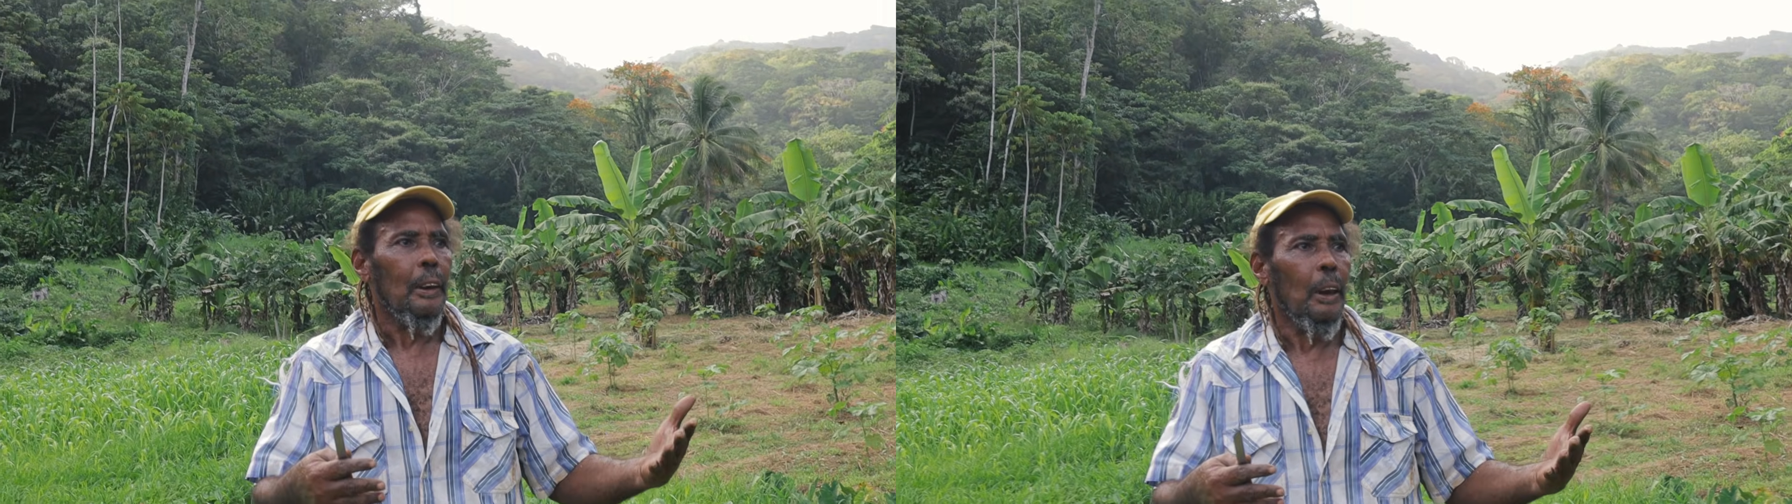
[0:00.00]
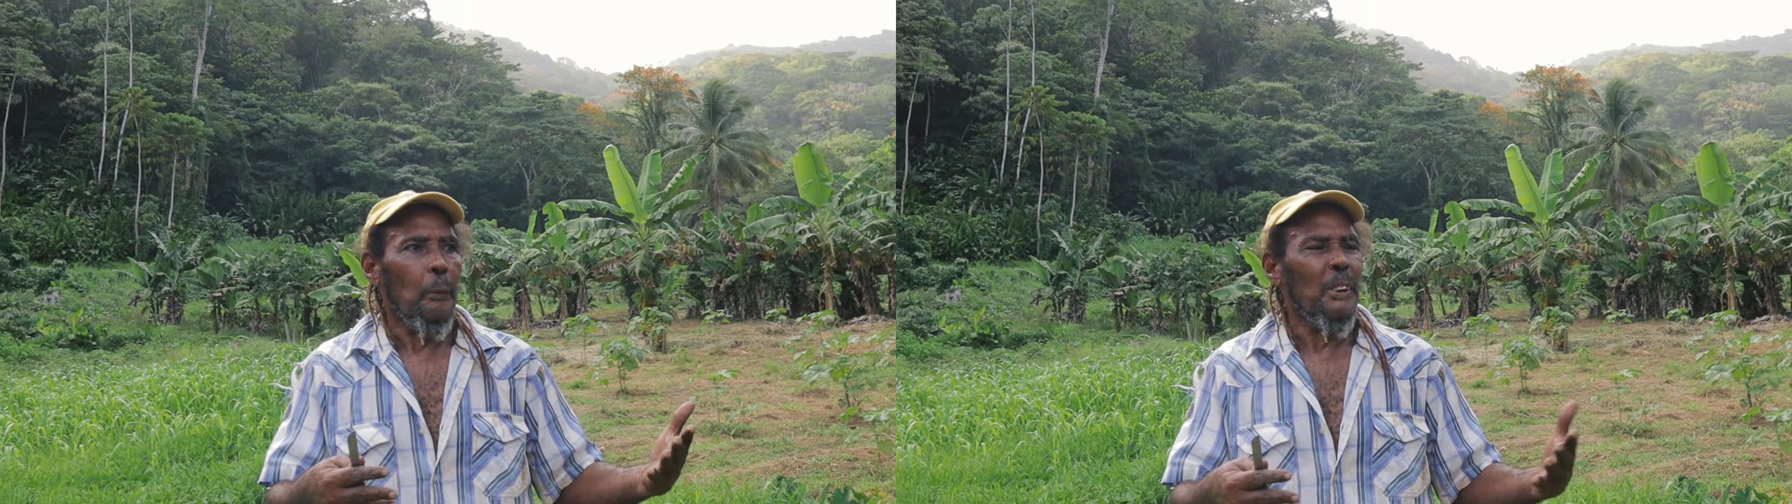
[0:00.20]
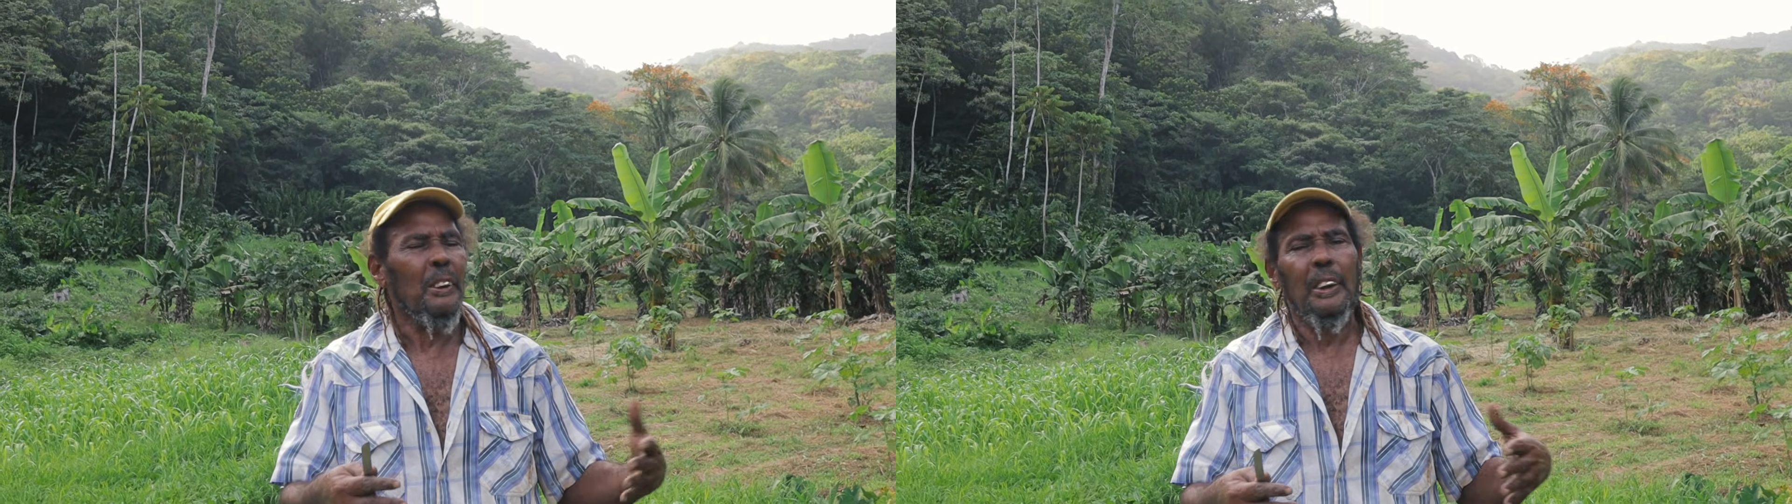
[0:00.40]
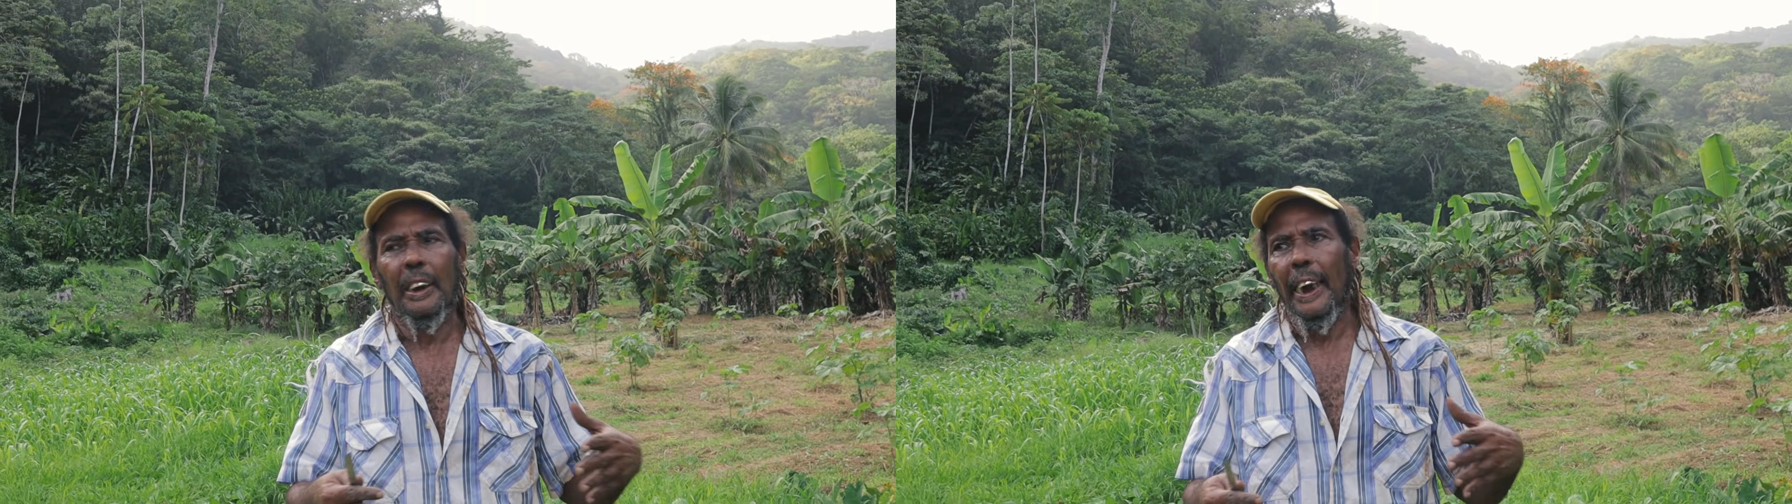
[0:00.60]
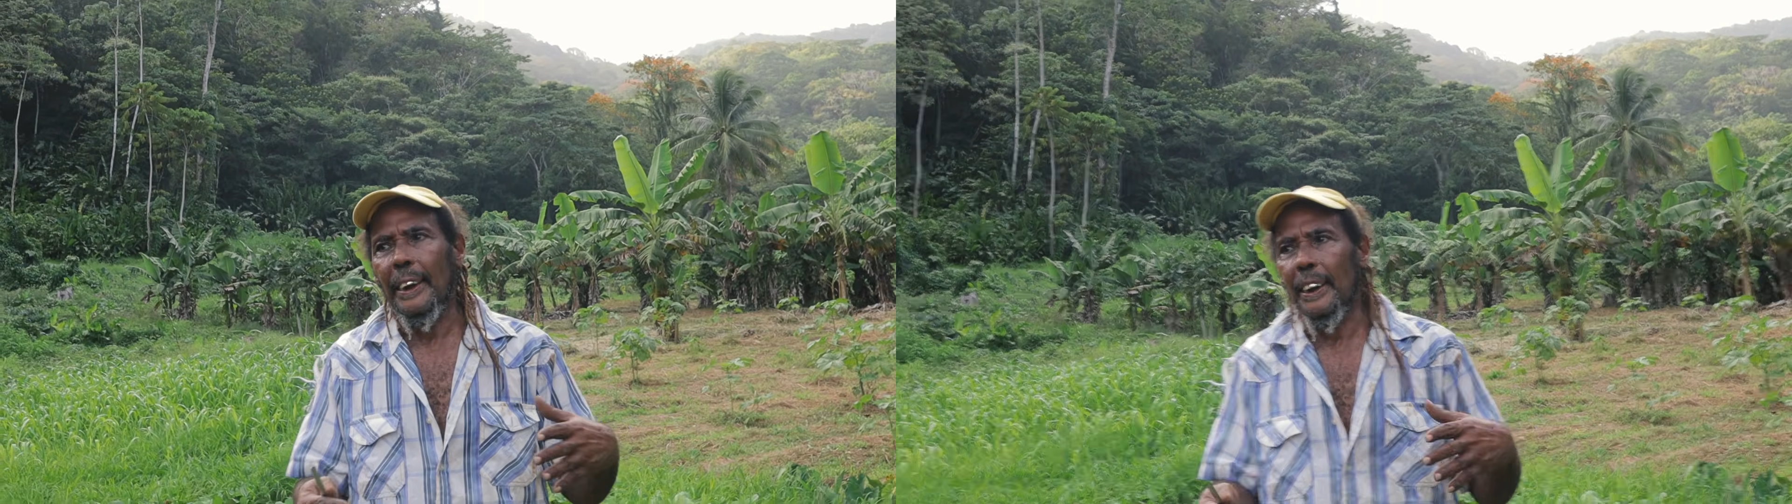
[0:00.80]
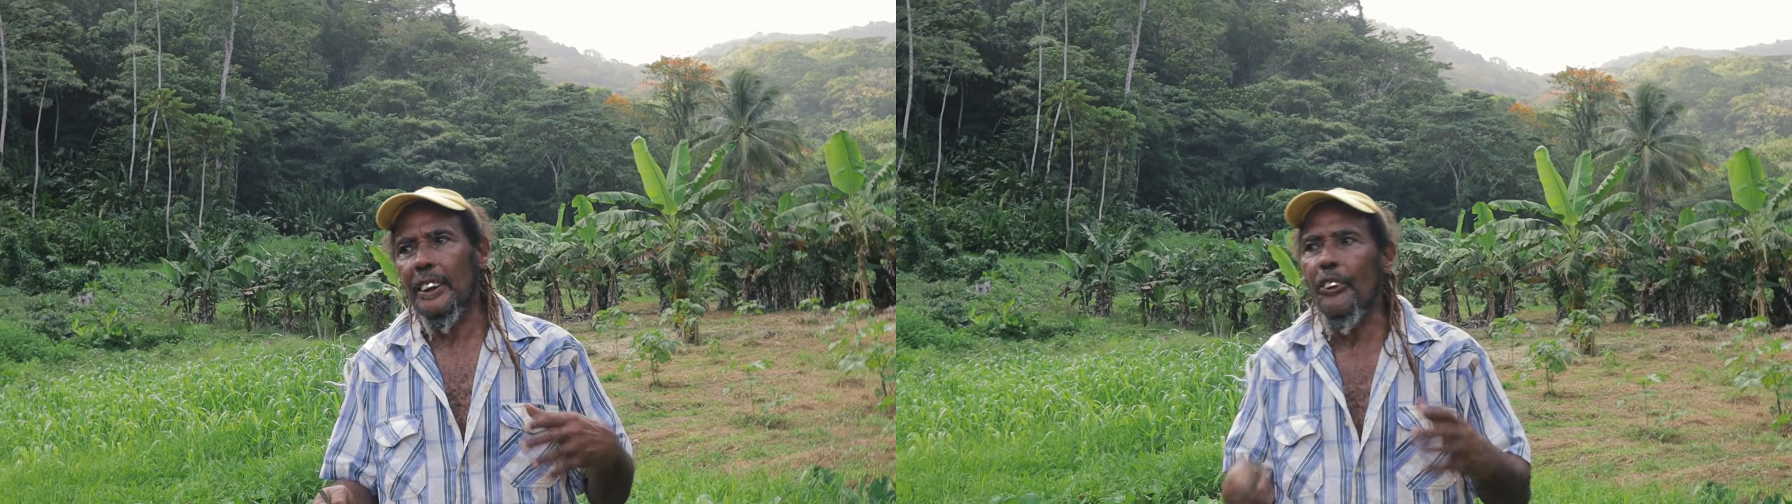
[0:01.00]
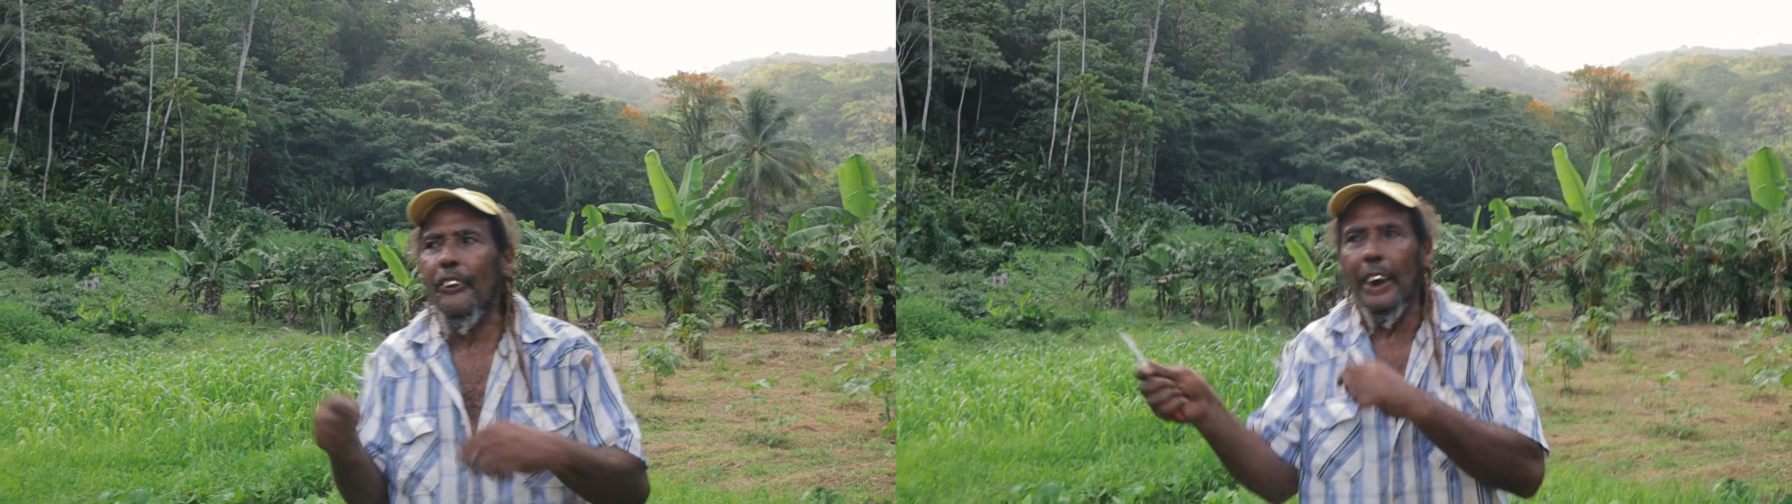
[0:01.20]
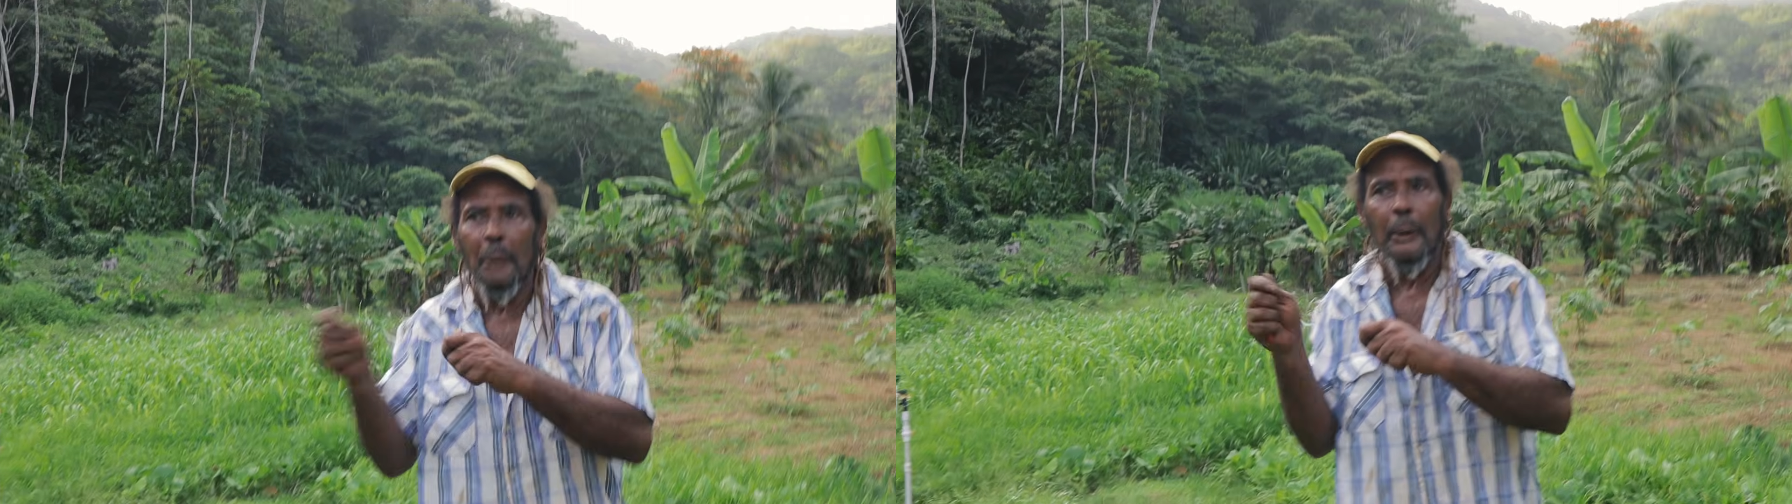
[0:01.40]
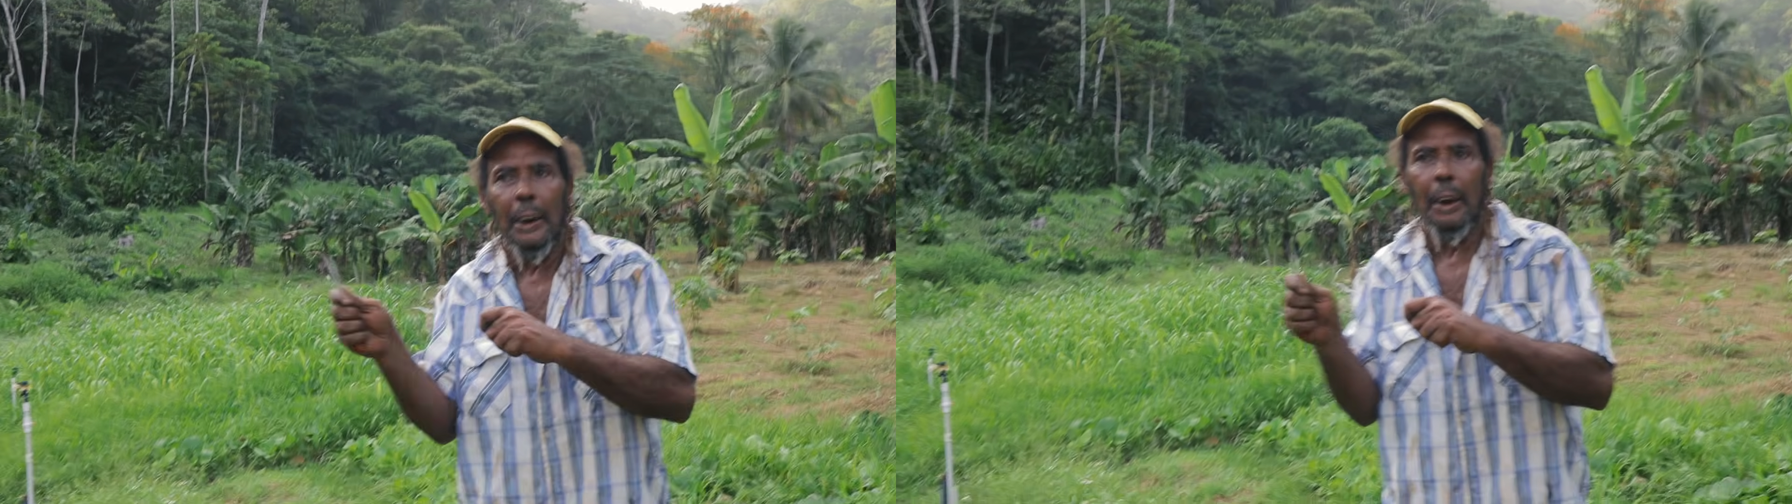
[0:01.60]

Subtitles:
I mean, to kind of derail me